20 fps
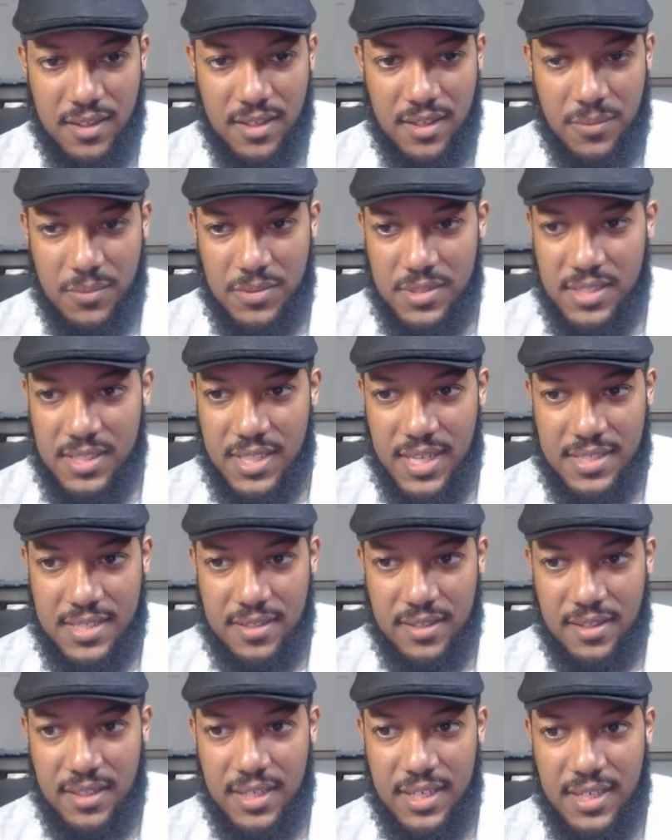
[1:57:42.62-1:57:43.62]
We see that's
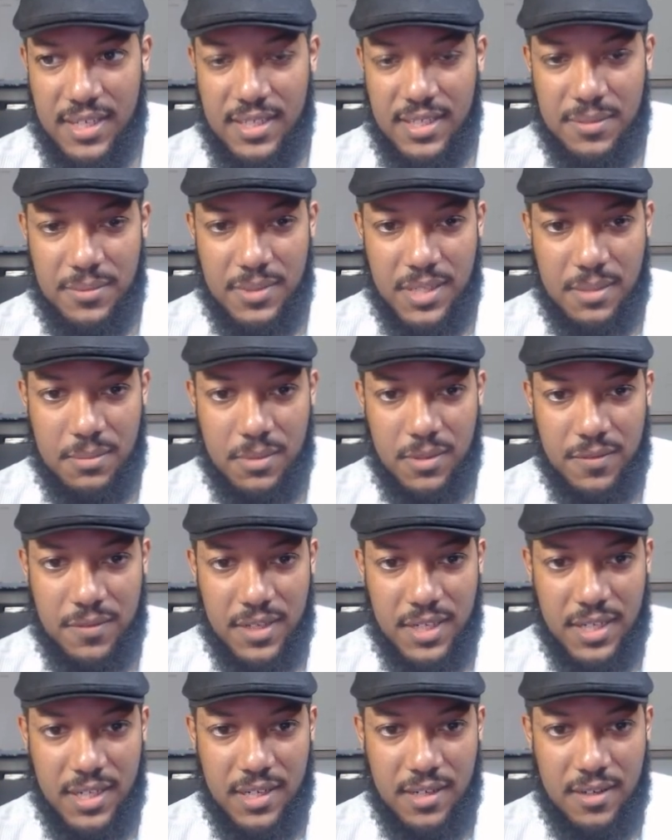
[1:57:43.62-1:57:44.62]
aligned, and we come over
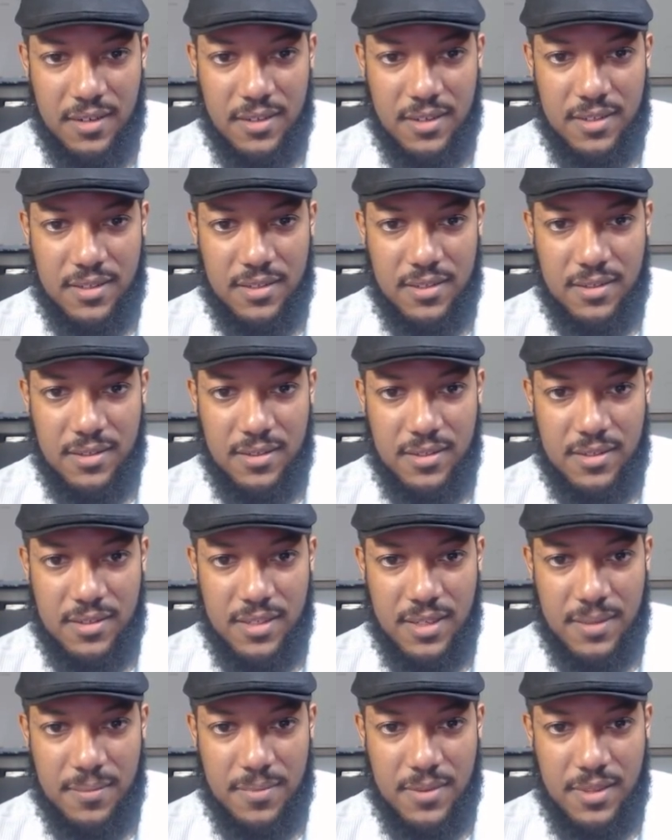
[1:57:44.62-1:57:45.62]
here and do the
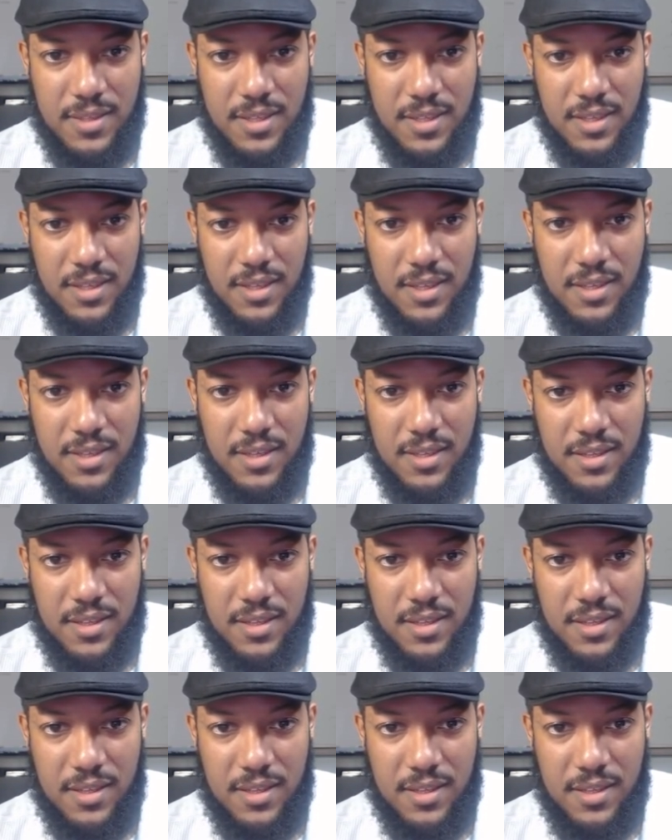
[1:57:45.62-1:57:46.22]
same thing.